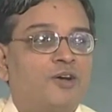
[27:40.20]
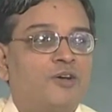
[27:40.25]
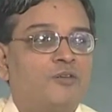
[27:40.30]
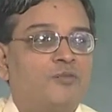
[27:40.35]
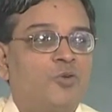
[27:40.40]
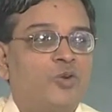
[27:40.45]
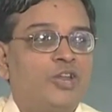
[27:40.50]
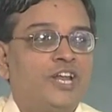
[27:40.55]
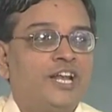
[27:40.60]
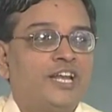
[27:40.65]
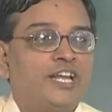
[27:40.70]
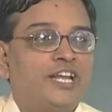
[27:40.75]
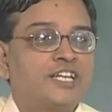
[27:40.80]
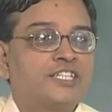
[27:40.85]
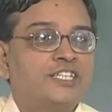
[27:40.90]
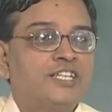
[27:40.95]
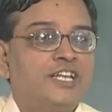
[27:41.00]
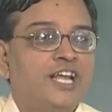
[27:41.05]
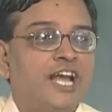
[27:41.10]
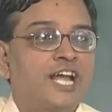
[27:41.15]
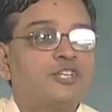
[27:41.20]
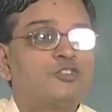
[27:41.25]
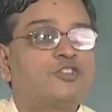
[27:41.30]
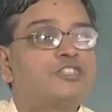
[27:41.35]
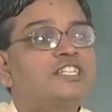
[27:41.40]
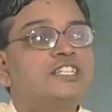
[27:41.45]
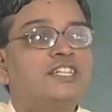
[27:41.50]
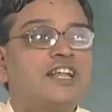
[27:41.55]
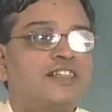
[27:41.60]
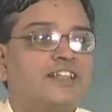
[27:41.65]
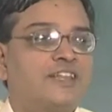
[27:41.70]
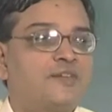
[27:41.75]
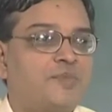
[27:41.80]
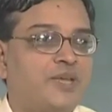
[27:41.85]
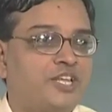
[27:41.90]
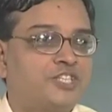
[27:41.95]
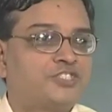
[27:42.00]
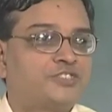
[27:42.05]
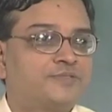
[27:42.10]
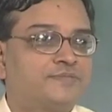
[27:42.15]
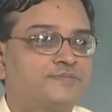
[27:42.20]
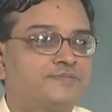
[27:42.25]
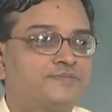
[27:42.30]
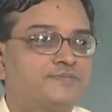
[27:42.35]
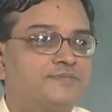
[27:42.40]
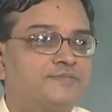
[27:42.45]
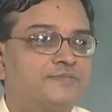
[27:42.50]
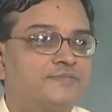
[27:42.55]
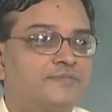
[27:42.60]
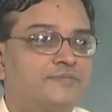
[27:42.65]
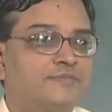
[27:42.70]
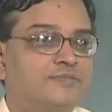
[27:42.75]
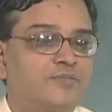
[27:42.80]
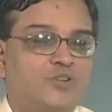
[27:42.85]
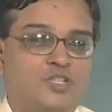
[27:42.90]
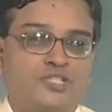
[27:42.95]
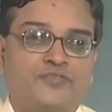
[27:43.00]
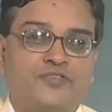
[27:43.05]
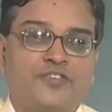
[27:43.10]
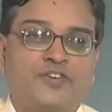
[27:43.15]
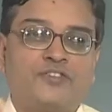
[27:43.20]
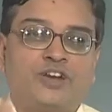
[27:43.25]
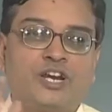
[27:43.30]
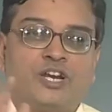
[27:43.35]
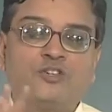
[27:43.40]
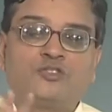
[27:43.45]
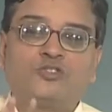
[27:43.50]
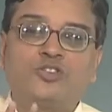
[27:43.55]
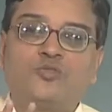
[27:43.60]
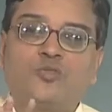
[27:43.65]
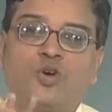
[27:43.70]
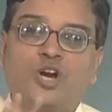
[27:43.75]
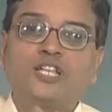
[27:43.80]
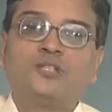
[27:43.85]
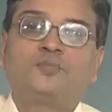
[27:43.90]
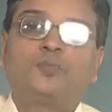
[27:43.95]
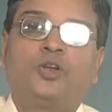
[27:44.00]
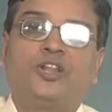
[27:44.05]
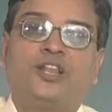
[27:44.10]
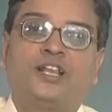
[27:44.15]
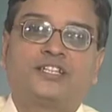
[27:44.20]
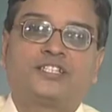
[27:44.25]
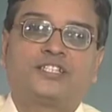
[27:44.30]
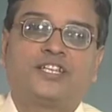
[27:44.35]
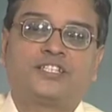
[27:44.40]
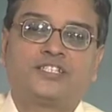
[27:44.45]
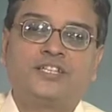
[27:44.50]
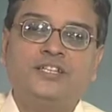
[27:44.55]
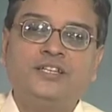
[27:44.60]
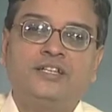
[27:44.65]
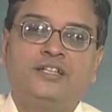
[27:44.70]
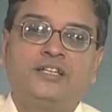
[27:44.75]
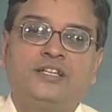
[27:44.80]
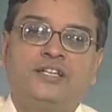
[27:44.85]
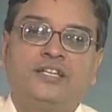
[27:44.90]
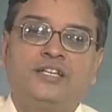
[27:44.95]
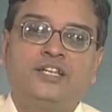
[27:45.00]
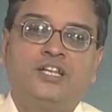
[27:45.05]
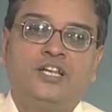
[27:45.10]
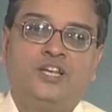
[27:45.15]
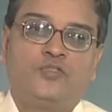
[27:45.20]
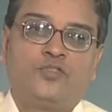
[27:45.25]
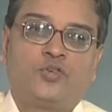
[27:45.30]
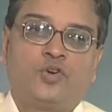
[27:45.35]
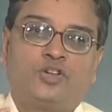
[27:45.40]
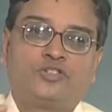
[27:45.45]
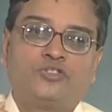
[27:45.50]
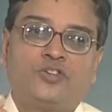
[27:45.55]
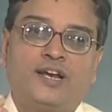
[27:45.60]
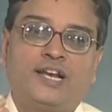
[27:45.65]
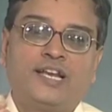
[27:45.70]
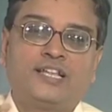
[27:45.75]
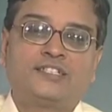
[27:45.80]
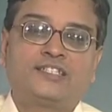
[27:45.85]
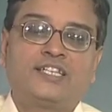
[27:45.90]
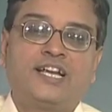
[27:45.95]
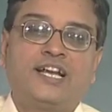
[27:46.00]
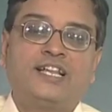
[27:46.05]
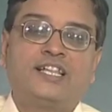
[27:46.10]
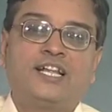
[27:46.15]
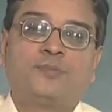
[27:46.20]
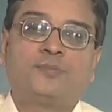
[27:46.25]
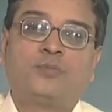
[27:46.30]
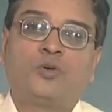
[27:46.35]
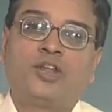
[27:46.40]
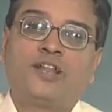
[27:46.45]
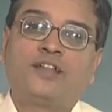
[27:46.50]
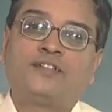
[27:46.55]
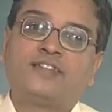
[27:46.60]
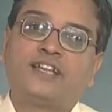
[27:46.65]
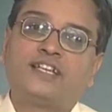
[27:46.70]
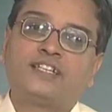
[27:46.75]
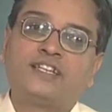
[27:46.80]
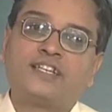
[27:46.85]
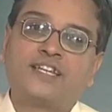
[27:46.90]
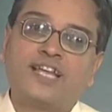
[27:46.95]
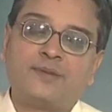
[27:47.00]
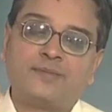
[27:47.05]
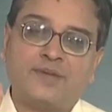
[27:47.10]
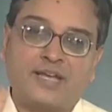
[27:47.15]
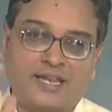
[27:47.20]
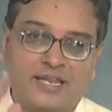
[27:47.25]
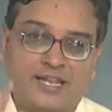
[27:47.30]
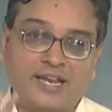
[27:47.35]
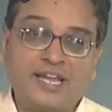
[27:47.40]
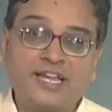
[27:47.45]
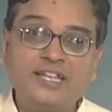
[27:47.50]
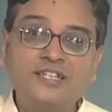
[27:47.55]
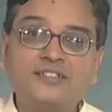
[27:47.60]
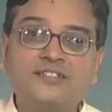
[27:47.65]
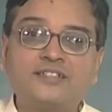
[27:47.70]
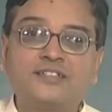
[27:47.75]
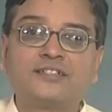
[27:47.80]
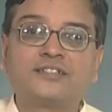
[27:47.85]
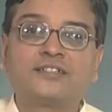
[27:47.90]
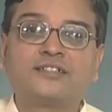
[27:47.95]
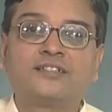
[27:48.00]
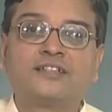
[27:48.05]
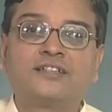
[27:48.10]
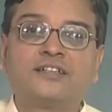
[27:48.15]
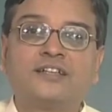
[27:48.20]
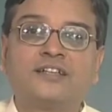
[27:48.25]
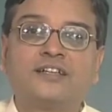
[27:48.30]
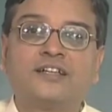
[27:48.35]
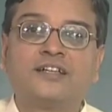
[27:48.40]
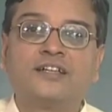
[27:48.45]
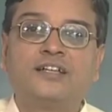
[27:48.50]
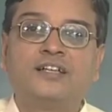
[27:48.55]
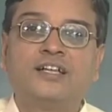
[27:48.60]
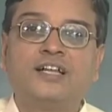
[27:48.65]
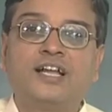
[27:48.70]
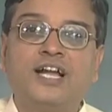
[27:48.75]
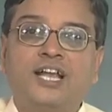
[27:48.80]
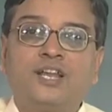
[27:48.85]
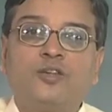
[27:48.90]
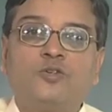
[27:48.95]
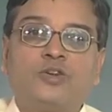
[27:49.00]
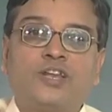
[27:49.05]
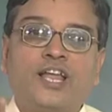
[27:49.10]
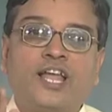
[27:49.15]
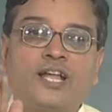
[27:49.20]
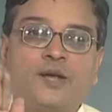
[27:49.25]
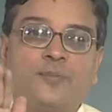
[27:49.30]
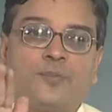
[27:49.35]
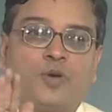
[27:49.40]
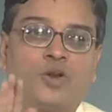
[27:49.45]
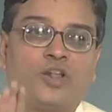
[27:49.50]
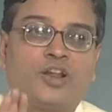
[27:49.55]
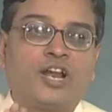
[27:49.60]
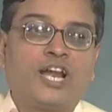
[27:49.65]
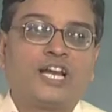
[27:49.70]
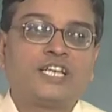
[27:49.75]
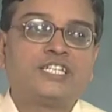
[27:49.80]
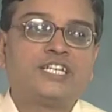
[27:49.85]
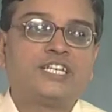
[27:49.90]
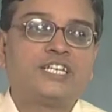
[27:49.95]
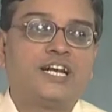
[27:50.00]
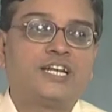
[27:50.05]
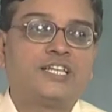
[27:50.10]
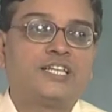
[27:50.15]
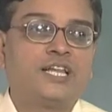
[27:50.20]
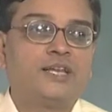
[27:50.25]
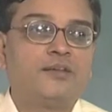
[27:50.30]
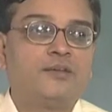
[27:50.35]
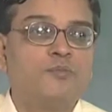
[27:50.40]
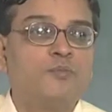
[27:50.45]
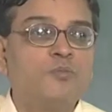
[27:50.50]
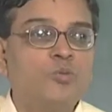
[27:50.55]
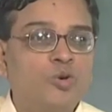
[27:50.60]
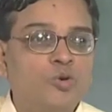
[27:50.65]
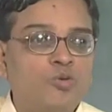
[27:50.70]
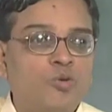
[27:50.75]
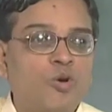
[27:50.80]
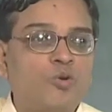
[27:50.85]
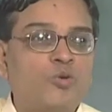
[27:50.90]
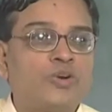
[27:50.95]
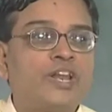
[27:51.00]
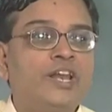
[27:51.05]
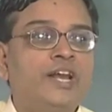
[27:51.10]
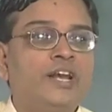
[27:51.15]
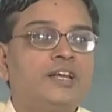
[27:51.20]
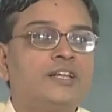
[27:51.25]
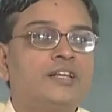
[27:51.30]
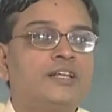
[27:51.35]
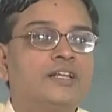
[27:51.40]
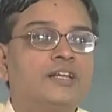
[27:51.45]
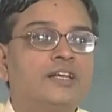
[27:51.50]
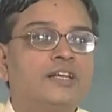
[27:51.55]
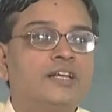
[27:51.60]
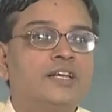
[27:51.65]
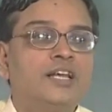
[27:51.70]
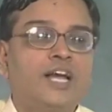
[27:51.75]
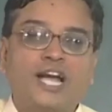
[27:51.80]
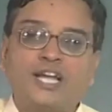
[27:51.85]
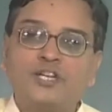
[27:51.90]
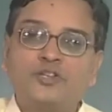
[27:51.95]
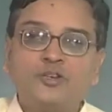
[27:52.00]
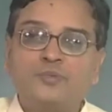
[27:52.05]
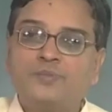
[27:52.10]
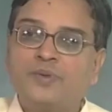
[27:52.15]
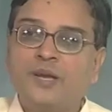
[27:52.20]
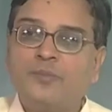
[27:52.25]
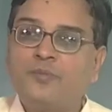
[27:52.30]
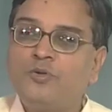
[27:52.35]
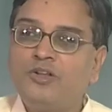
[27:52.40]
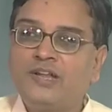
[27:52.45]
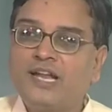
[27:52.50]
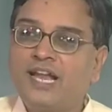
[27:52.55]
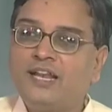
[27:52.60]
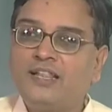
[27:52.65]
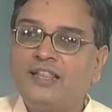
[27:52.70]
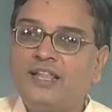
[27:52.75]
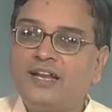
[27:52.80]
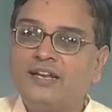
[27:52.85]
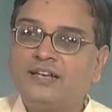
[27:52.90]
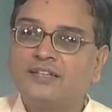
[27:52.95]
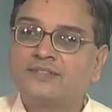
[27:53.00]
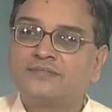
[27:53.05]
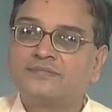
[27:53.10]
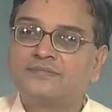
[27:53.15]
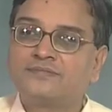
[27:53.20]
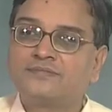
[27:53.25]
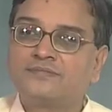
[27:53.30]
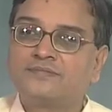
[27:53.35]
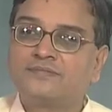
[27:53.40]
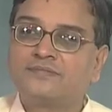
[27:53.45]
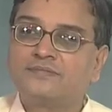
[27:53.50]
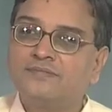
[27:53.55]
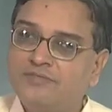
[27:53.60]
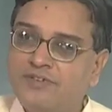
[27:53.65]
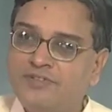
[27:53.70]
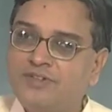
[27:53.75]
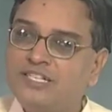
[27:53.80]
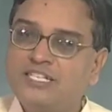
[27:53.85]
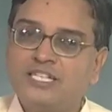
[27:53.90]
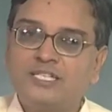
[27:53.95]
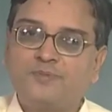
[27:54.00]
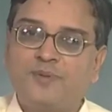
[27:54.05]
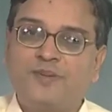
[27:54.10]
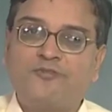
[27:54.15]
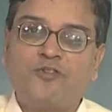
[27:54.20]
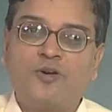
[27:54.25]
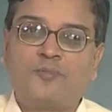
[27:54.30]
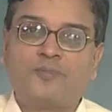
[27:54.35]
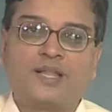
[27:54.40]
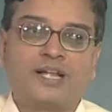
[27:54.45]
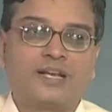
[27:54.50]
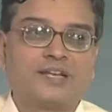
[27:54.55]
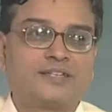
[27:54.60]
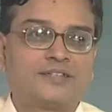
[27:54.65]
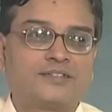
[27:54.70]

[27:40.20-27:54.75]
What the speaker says: orientation, I should see the other image, because if you have understood what is polarization, if you also understand that polarization can be analyzed and you take a Polaroid sheet and then move over it, I should be able to get that. We will just perform that.